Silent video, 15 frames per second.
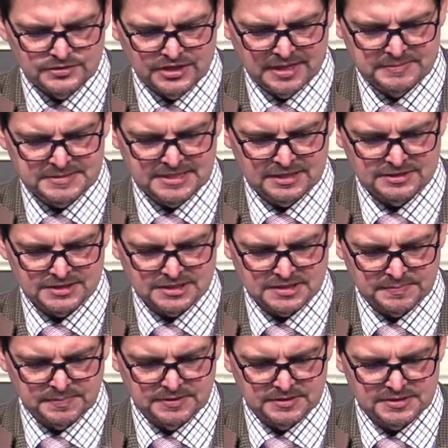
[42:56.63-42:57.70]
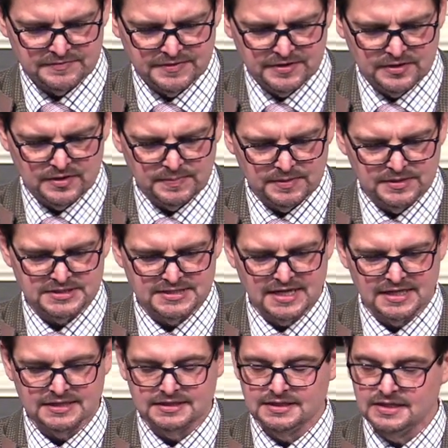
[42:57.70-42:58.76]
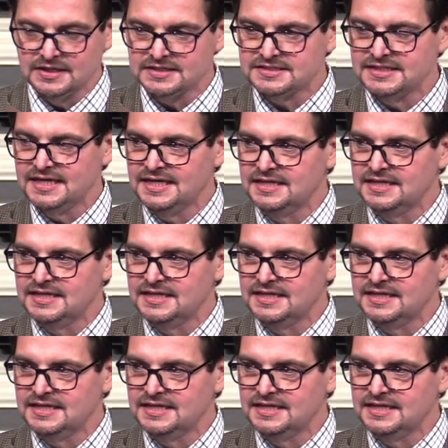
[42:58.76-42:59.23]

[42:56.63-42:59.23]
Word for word: James tells us to persevere. The person that looks